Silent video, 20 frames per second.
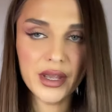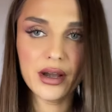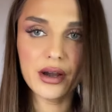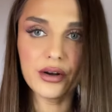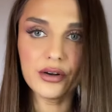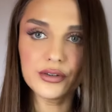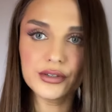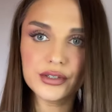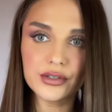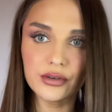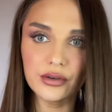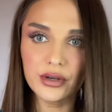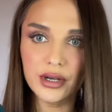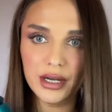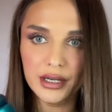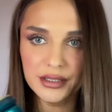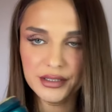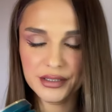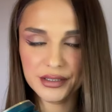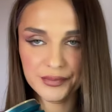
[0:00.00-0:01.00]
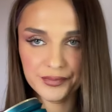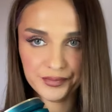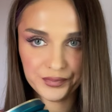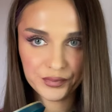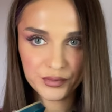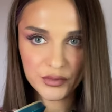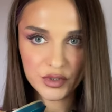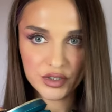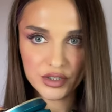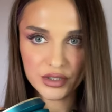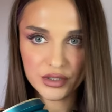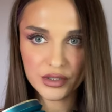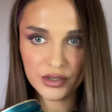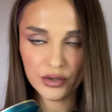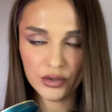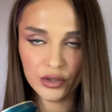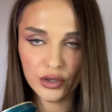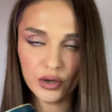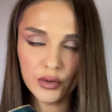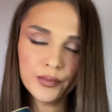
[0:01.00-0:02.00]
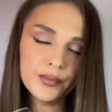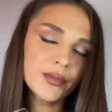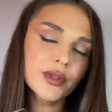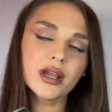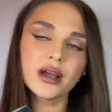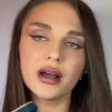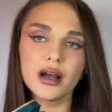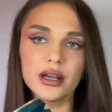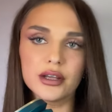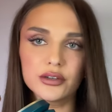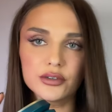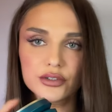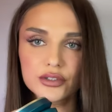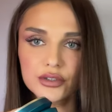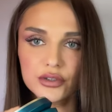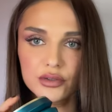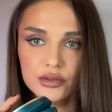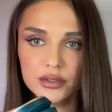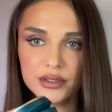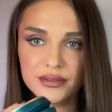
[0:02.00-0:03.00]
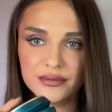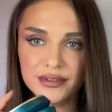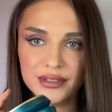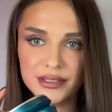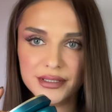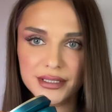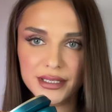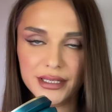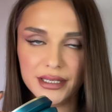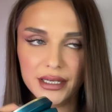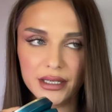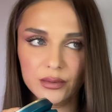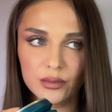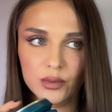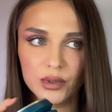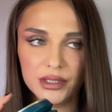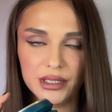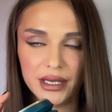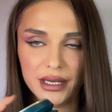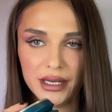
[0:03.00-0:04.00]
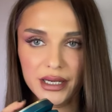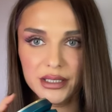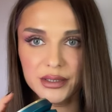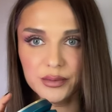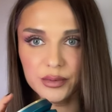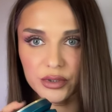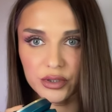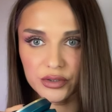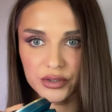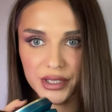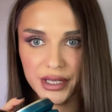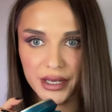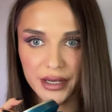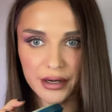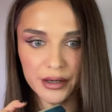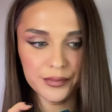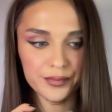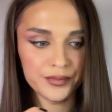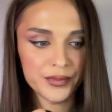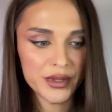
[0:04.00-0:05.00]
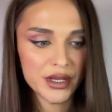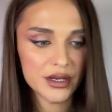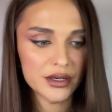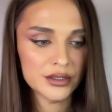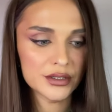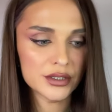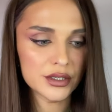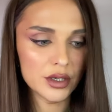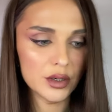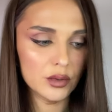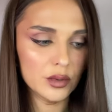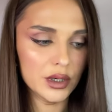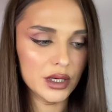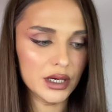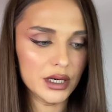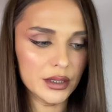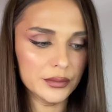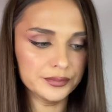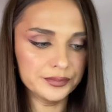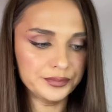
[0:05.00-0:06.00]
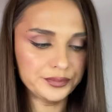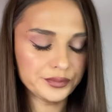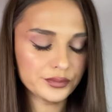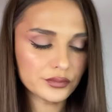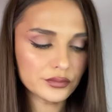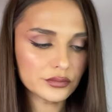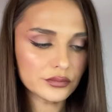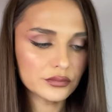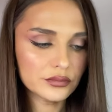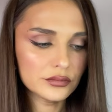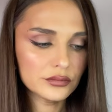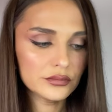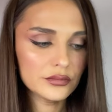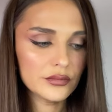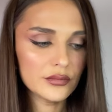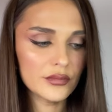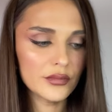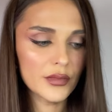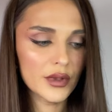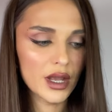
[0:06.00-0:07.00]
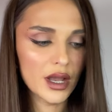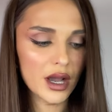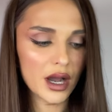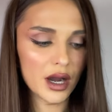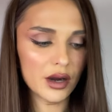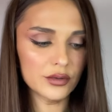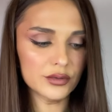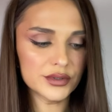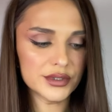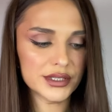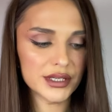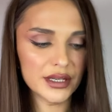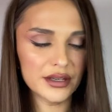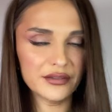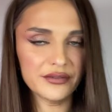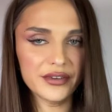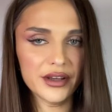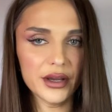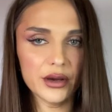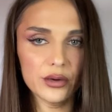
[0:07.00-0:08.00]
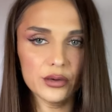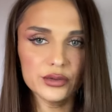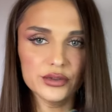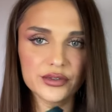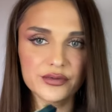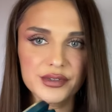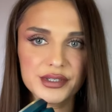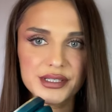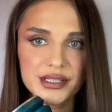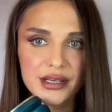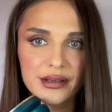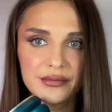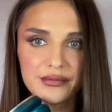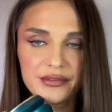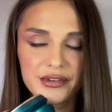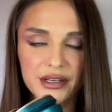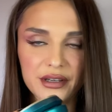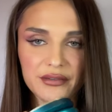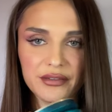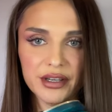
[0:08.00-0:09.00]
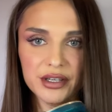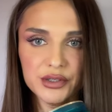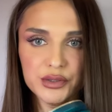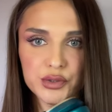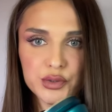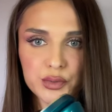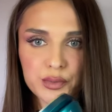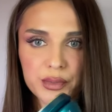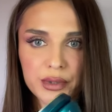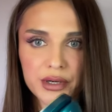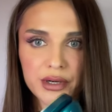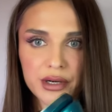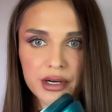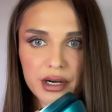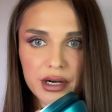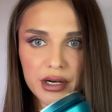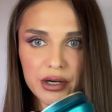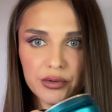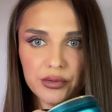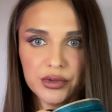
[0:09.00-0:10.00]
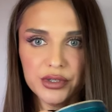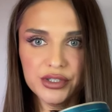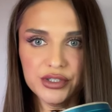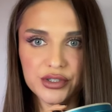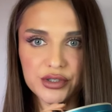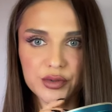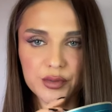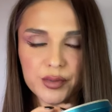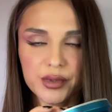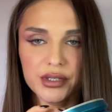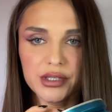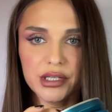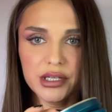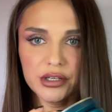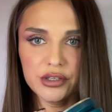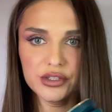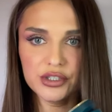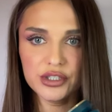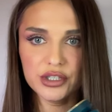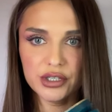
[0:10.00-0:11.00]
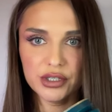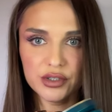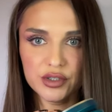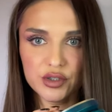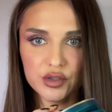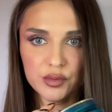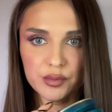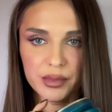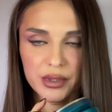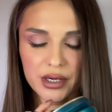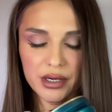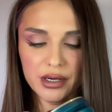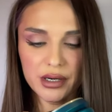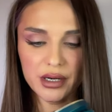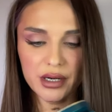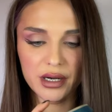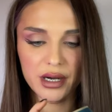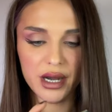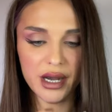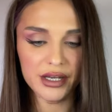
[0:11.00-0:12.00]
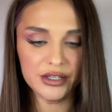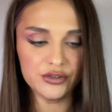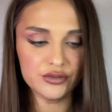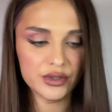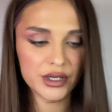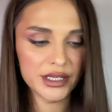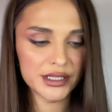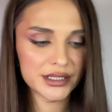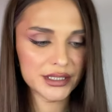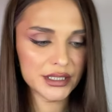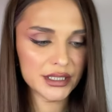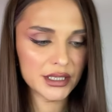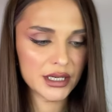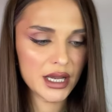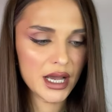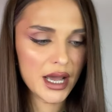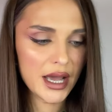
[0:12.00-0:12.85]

also, guys, just so you know, I used to use this again when I had blonde hair. So I would say they all do the same thing. They're super rich, super nourishing, super hydrating,